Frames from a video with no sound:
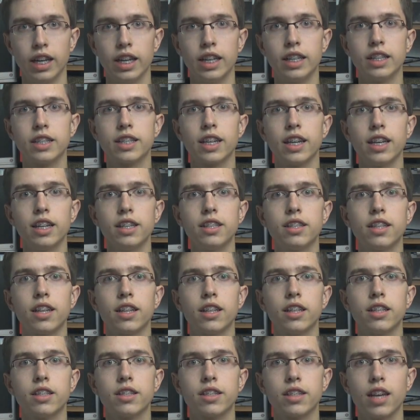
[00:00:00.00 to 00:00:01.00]
It says
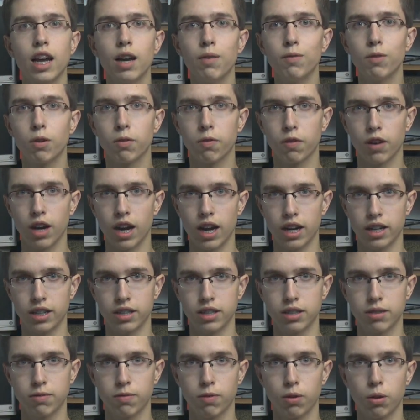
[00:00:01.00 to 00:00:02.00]
that the sum of
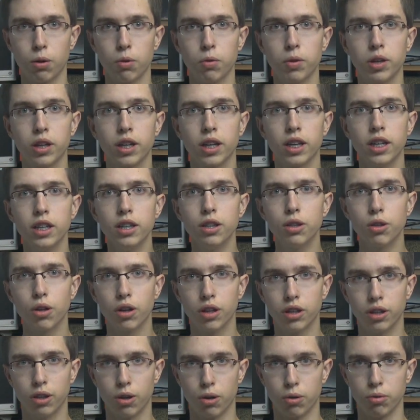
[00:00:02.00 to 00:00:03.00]
currents flowing into
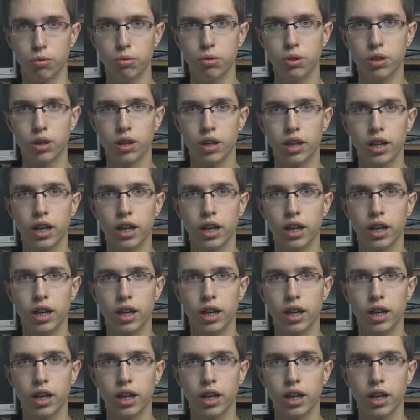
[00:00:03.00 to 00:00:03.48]
a node